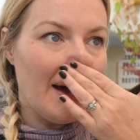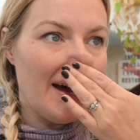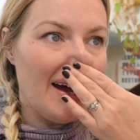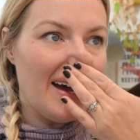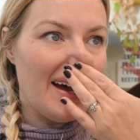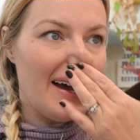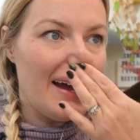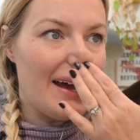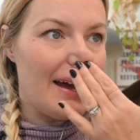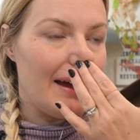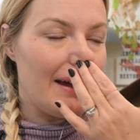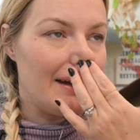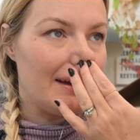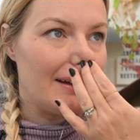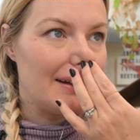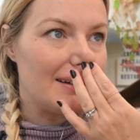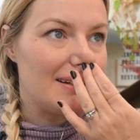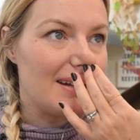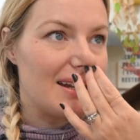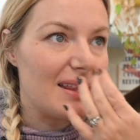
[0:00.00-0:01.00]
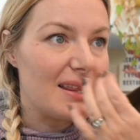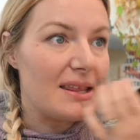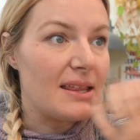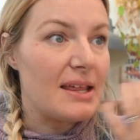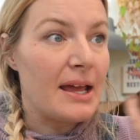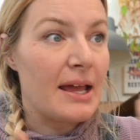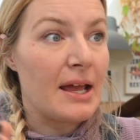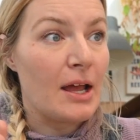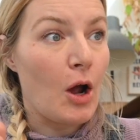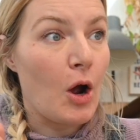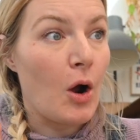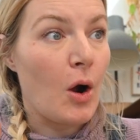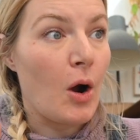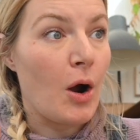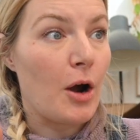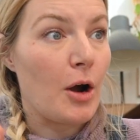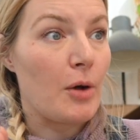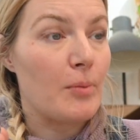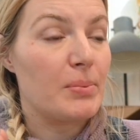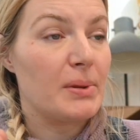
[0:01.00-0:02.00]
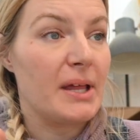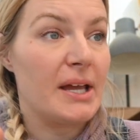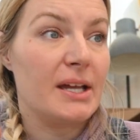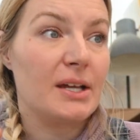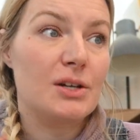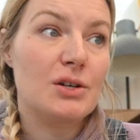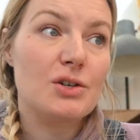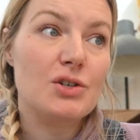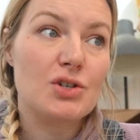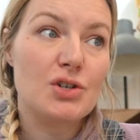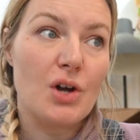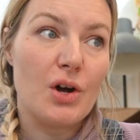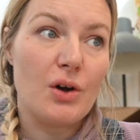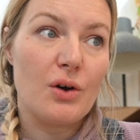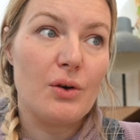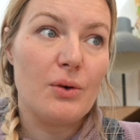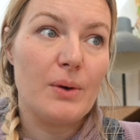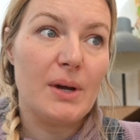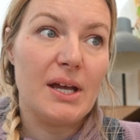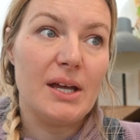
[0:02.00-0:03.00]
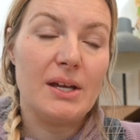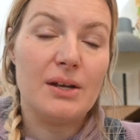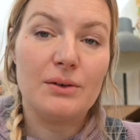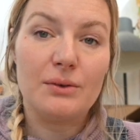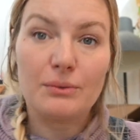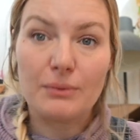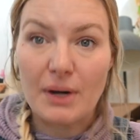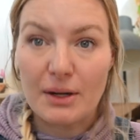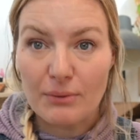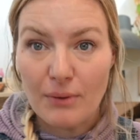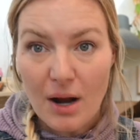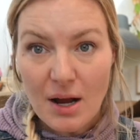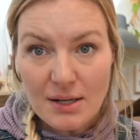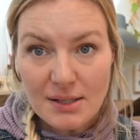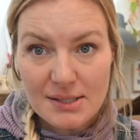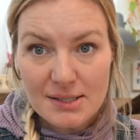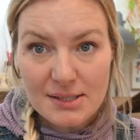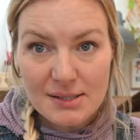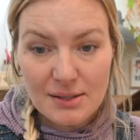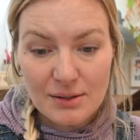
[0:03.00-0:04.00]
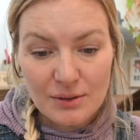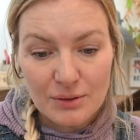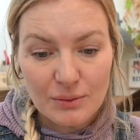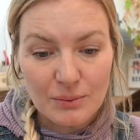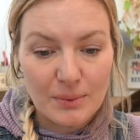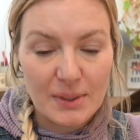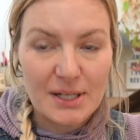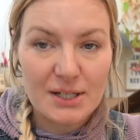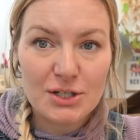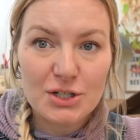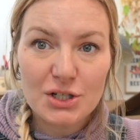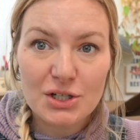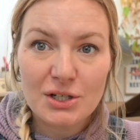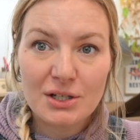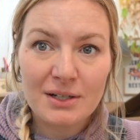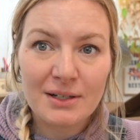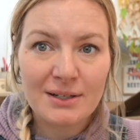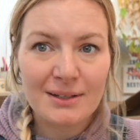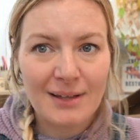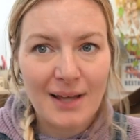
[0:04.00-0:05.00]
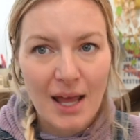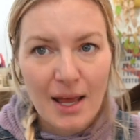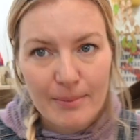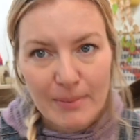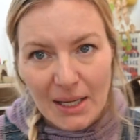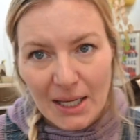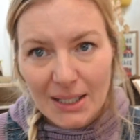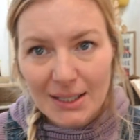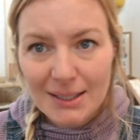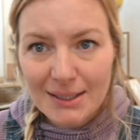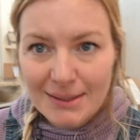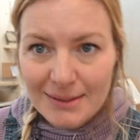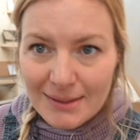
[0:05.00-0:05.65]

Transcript: And they are playing a show in Red Rocks, which, I mean,